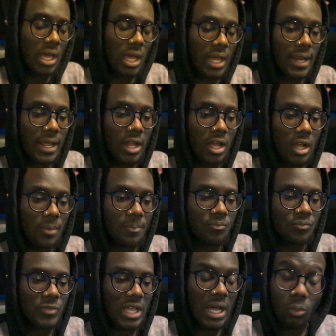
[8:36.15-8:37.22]
and then
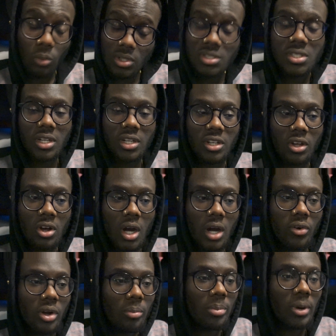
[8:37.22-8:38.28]
I was turning the car on,